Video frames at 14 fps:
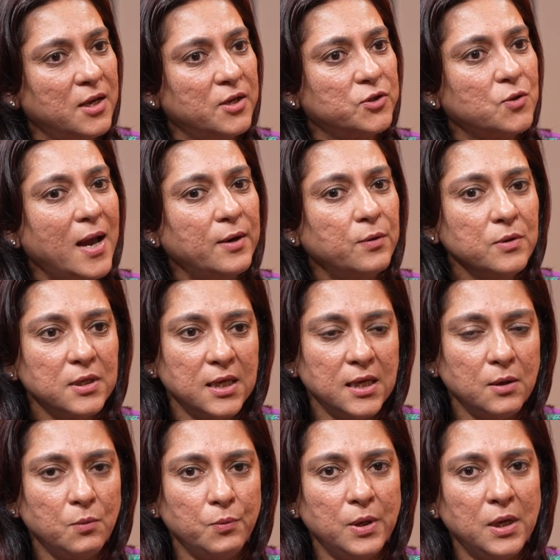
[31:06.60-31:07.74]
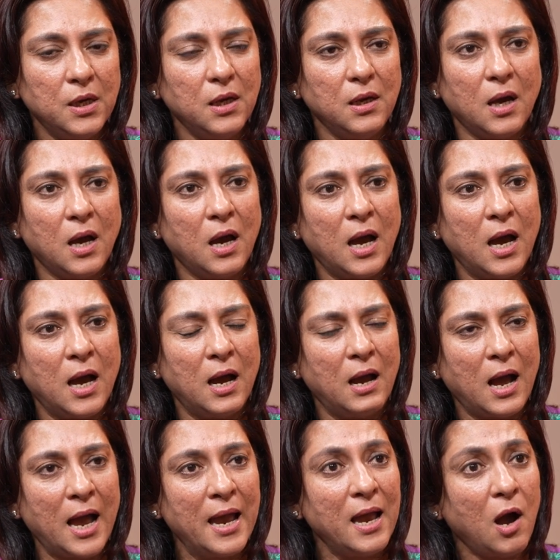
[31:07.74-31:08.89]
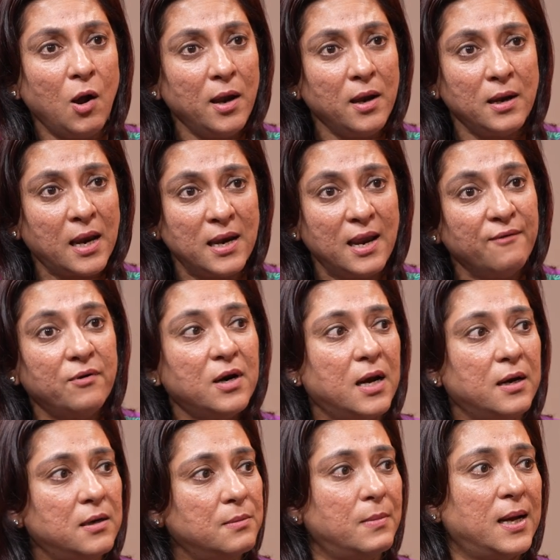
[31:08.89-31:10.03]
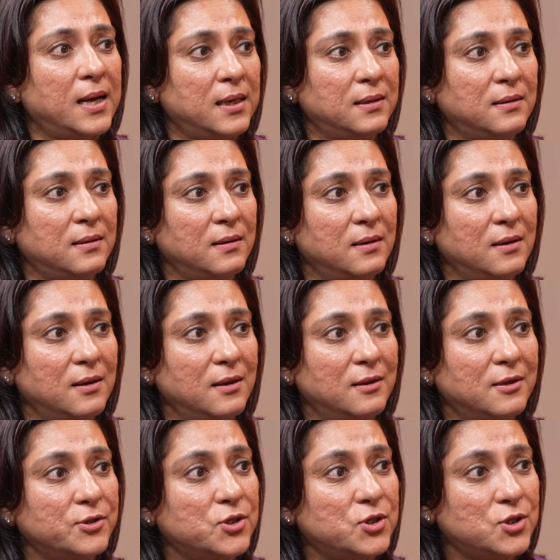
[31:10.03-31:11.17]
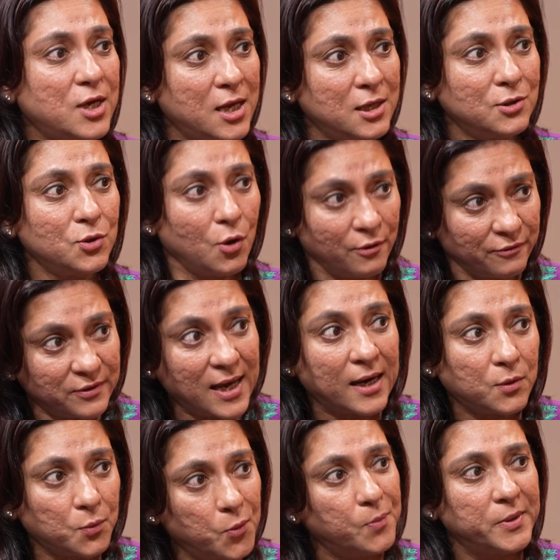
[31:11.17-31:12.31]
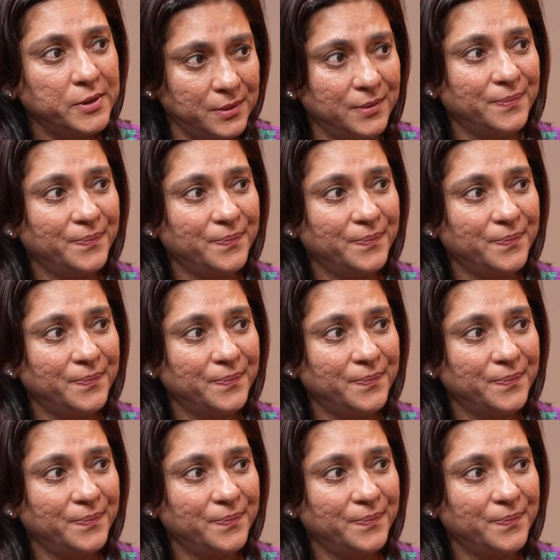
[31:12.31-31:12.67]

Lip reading: So I don't think I never undermine the strength of that woman.